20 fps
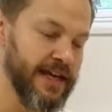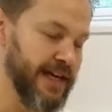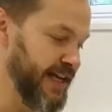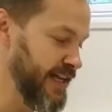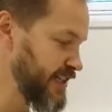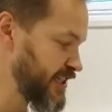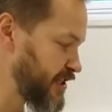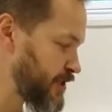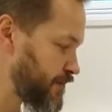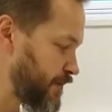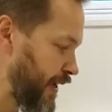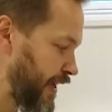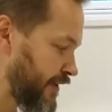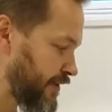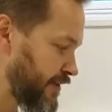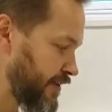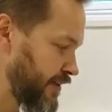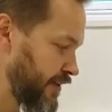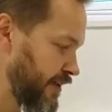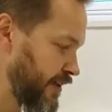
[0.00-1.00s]

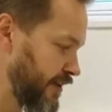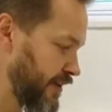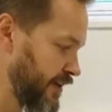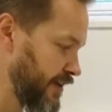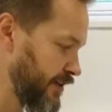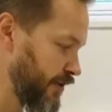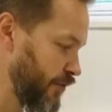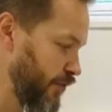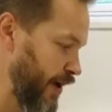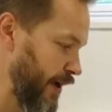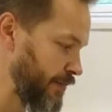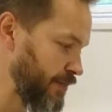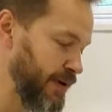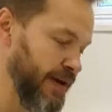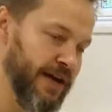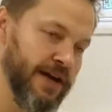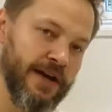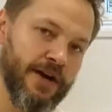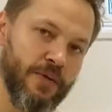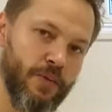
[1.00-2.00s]
inspect uh, the web
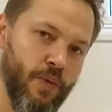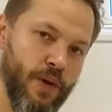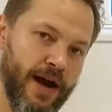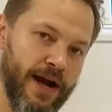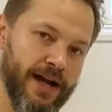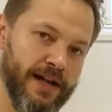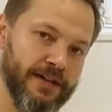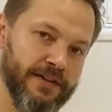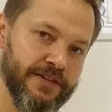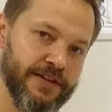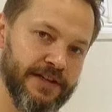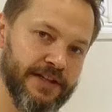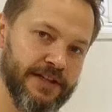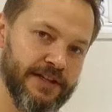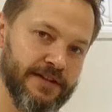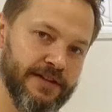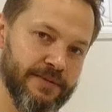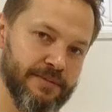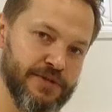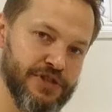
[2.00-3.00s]
while the,
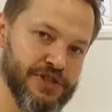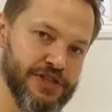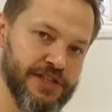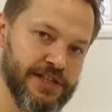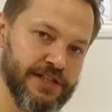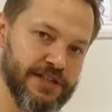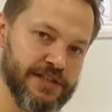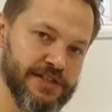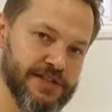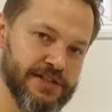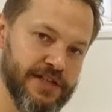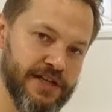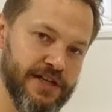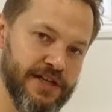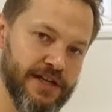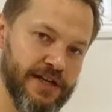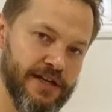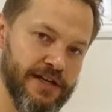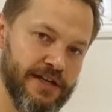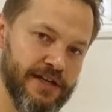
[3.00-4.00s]
the machine is,
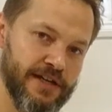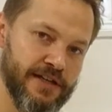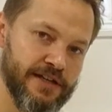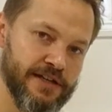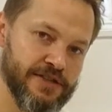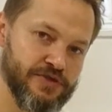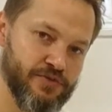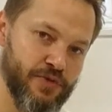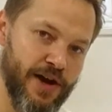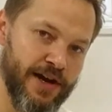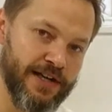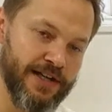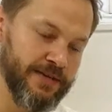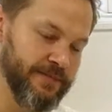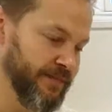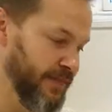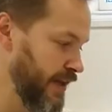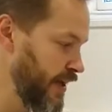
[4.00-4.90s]
uh, is running.